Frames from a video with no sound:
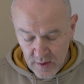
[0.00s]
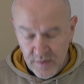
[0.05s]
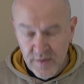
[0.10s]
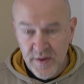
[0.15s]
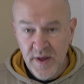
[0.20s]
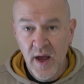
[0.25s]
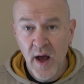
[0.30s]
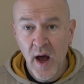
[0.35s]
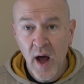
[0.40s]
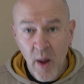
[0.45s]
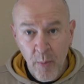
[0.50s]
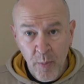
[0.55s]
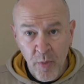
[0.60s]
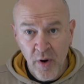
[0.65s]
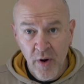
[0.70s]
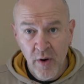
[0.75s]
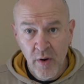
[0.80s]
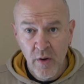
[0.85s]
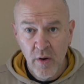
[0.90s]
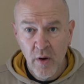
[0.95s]
The
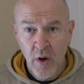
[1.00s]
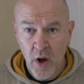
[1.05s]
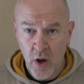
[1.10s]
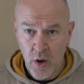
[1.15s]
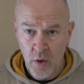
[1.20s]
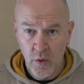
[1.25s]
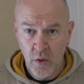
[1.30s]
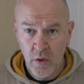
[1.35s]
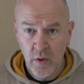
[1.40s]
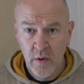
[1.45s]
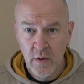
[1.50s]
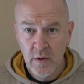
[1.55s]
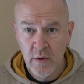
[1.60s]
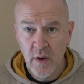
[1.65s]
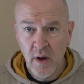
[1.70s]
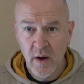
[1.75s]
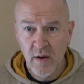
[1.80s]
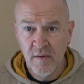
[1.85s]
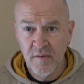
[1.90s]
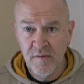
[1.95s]
upper hole
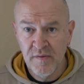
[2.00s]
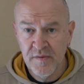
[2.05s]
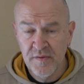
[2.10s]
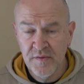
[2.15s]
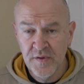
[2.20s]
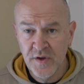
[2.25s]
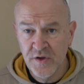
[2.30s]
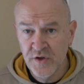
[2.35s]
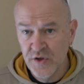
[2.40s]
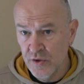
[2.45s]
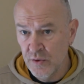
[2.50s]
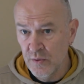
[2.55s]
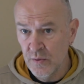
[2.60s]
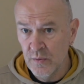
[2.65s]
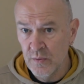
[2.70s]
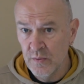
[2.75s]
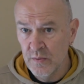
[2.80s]
of the 2